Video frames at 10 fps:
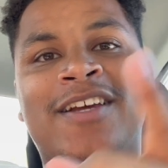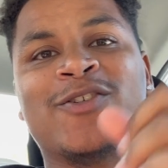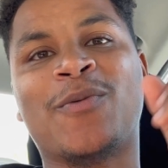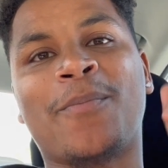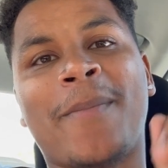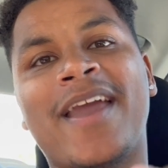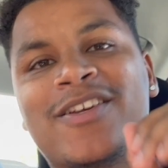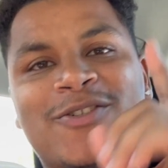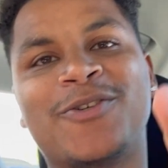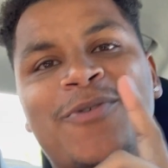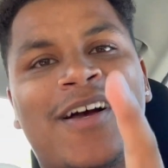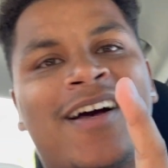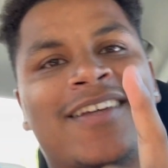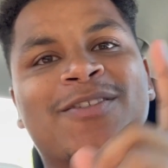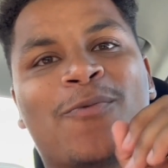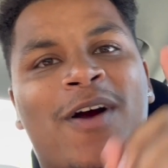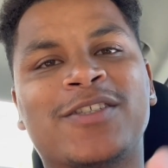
so make sure you guys watch